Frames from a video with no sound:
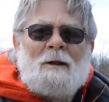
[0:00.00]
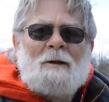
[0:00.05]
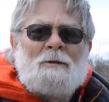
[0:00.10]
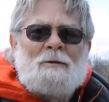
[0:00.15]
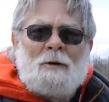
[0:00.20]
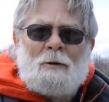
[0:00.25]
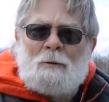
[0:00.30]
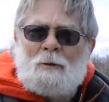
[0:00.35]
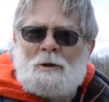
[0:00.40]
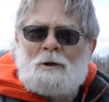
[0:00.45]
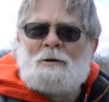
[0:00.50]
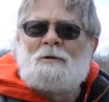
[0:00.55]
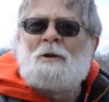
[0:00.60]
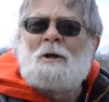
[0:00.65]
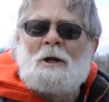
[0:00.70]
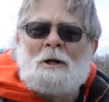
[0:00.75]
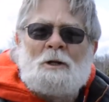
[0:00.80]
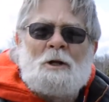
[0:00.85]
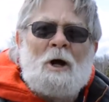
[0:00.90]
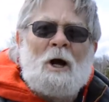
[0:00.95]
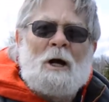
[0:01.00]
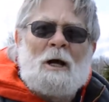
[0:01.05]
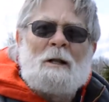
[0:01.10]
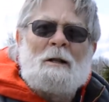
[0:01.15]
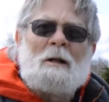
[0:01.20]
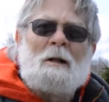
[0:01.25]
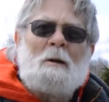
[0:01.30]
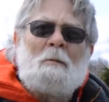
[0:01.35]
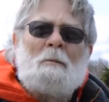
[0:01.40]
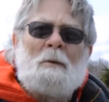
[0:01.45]
So we're just going to talk a
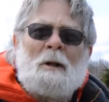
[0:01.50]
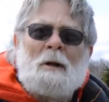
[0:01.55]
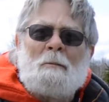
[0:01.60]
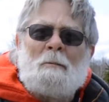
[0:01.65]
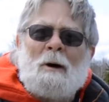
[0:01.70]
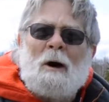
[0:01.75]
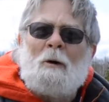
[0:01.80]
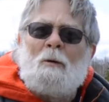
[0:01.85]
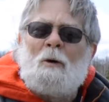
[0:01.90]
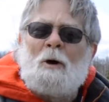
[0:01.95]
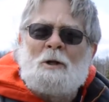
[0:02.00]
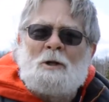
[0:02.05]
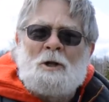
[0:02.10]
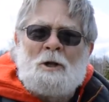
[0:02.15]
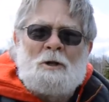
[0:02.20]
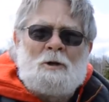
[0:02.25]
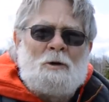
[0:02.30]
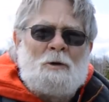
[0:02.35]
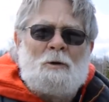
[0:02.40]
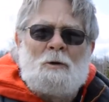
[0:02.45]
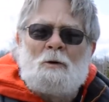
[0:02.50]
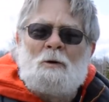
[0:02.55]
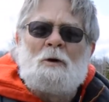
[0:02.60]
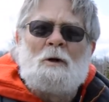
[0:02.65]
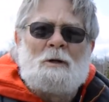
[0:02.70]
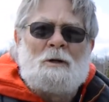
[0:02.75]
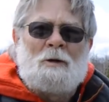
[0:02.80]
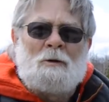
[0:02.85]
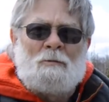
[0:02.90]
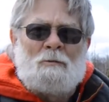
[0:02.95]
little bit about what to do
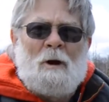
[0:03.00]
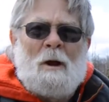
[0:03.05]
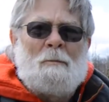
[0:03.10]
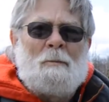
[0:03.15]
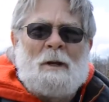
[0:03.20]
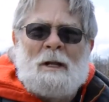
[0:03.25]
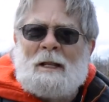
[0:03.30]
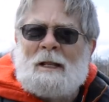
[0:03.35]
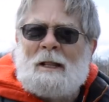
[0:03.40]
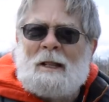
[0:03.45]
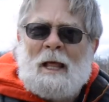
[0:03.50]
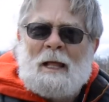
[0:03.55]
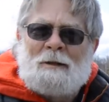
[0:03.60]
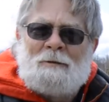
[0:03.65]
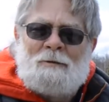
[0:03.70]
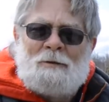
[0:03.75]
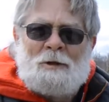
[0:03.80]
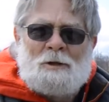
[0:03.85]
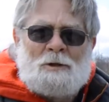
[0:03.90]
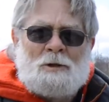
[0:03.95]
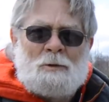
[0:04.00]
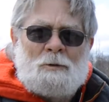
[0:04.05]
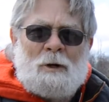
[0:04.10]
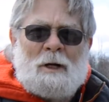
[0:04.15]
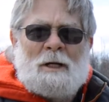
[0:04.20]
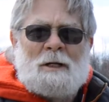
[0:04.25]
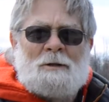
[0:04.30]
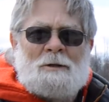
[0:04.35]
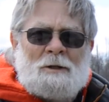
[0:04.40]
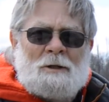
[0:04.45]
to remedy that
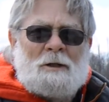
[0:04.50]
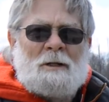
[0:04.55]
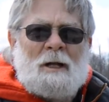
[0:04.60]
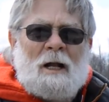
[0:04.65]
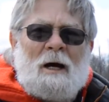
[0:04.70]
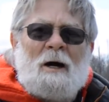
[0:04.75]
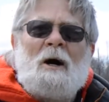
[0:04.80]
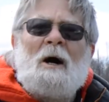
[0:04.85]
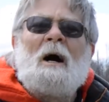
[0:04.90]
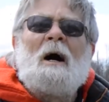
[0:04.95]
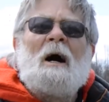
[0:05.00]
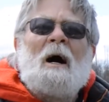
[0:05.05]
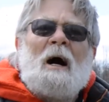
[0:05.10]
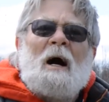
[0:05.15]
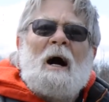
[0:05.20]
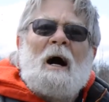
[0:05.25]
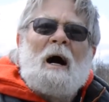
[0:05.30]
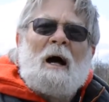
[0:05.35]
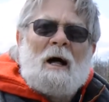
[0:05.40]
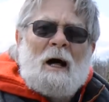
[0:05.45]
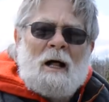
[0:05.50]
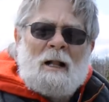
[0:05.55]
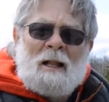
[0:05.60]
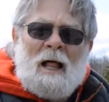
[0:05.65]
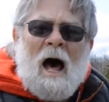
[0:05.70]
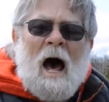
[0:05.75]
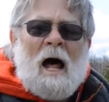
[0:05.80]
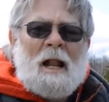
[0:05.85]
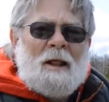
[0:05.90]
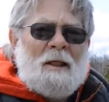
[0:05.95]
situation. A
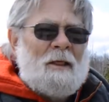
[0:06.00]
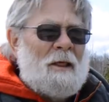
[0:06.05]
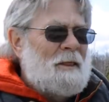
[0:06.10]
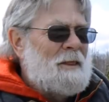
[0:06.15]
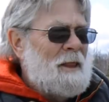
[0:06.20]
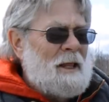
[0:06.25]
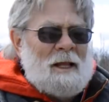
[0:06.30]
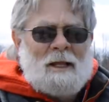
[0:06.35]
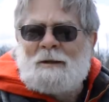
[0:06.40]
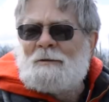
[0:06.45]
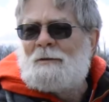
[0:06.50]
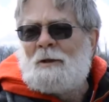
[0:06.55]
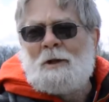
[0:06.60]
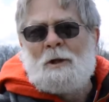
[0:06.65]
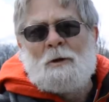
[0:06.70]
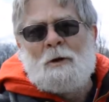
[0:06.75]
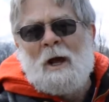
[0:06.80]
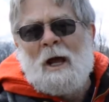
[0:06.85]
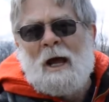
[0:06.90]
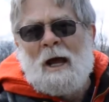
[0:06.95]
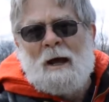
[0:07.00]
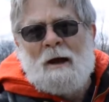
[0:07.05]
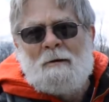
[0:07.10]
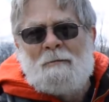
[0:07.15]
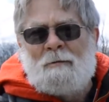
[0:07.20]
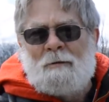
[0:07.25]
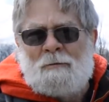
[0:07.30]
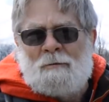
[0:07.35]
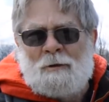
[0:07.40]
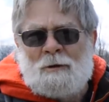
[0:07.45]
lot of the things that you
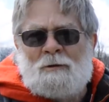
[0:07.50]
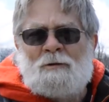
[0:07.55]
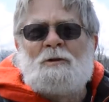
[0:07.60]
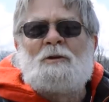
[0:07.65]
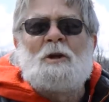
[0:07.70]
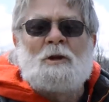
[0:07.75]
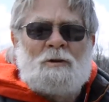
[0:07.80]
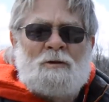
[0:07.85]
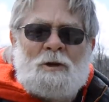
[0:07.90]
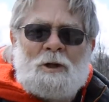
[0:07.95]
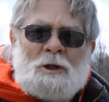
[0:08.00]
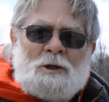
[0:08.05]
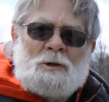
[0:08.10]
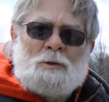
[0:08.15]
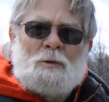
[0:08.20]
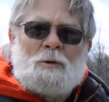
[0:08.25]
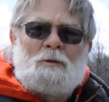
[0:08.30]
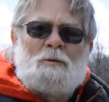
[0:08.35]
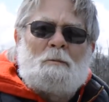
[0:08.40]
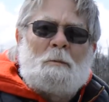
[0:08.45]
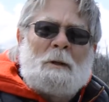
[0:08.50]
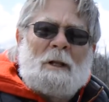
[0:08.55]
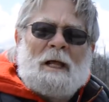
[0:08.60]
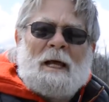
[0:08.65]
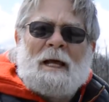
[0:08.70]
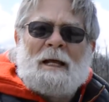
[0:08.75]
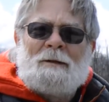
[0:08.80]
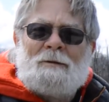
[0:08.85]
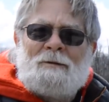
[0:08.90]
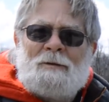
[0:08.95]
have, if it's deciduous
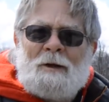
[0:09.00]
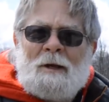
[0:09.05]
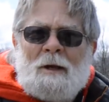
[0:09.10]
plants,